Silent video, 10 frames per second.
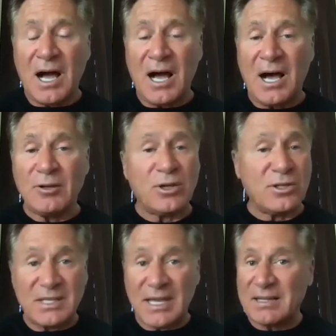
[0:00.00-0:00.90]
You
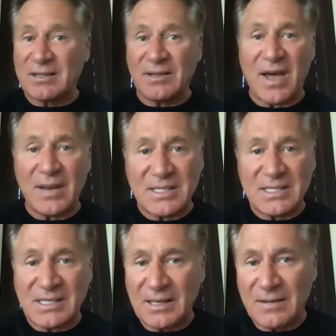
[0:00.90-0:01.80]
can get the vitamin
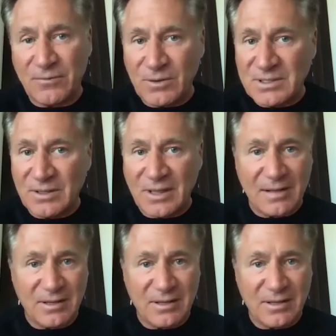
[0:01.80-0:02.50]
C in fruits,